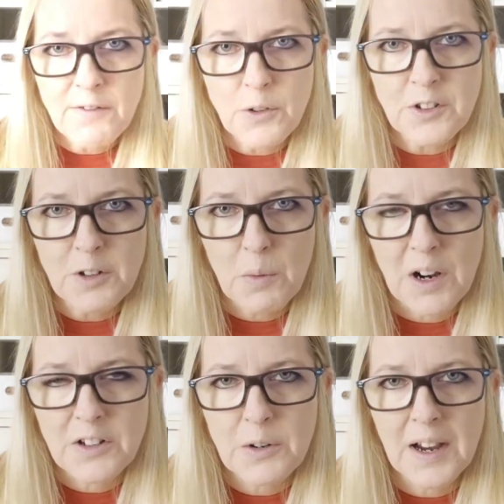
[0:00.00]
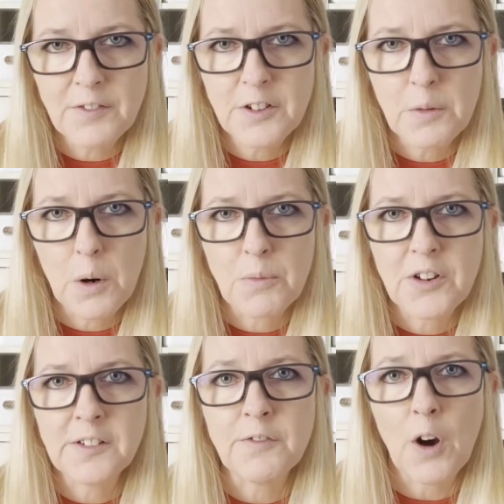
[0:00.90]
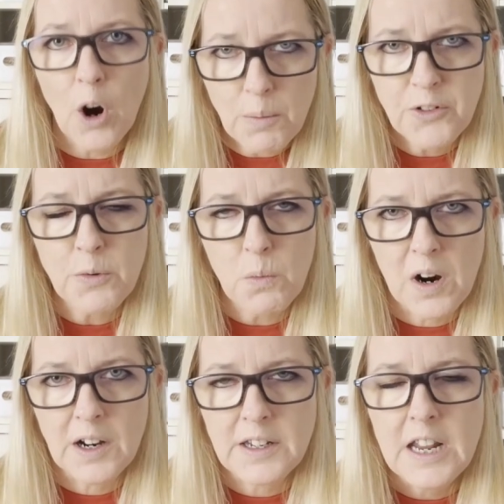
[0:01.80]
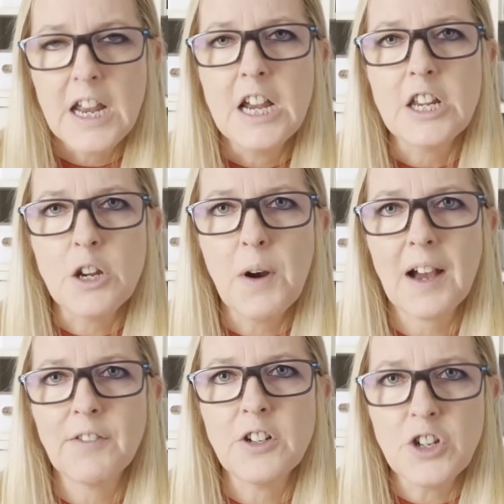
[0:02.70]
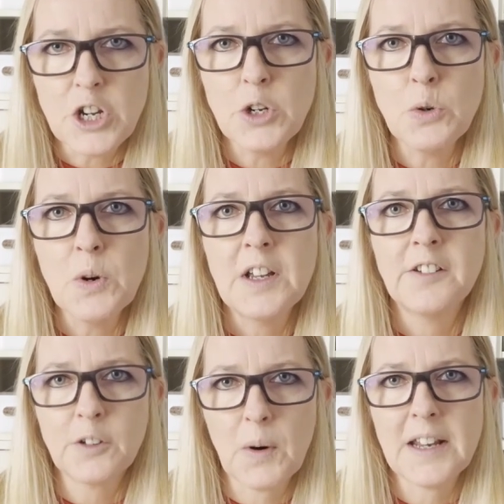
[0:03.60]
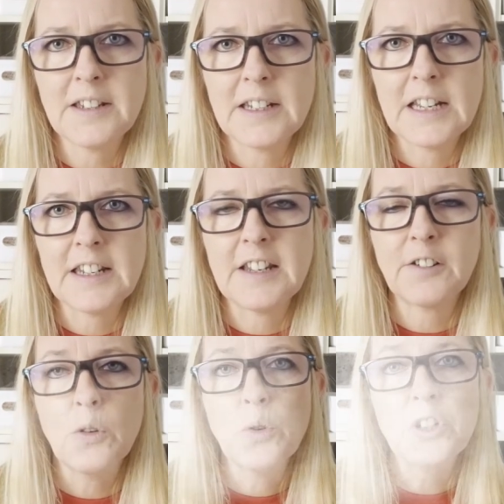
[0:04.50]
forty-one, you have two options. And for option one, you have a new square to knit. It's called